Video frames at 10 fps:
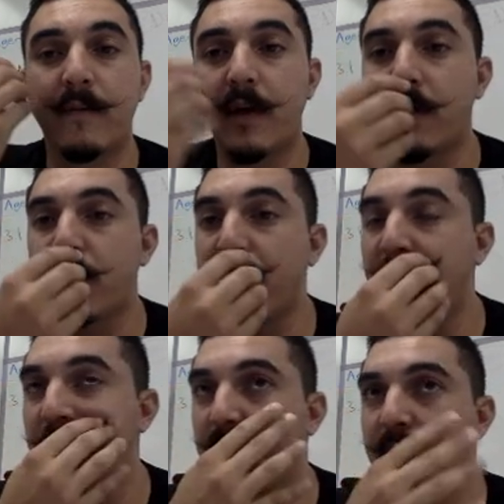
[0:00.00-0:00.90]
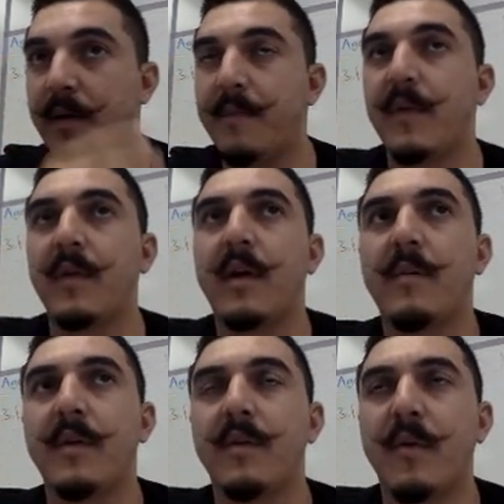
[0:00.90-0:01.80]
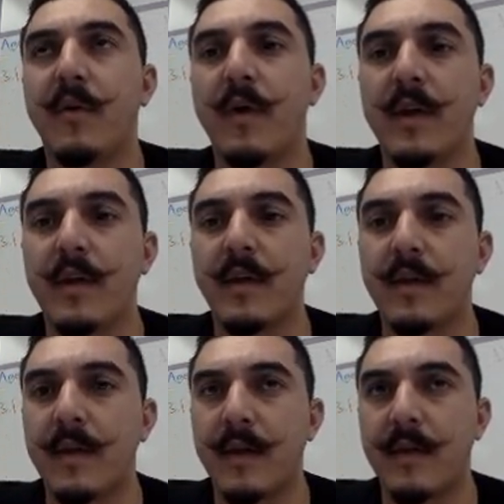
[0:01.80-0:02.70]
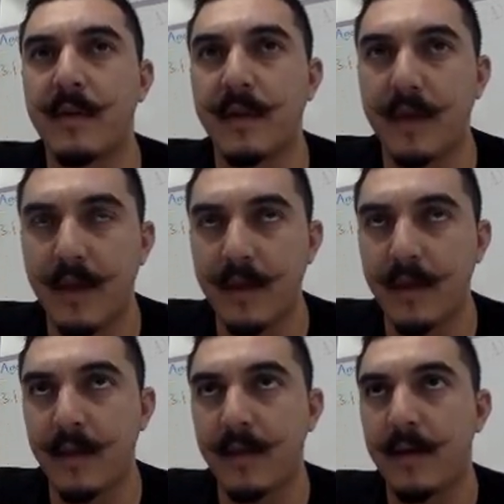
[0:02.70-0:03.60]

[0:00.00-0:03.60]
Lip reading: vessels. There's a couple little more questions this time on the test.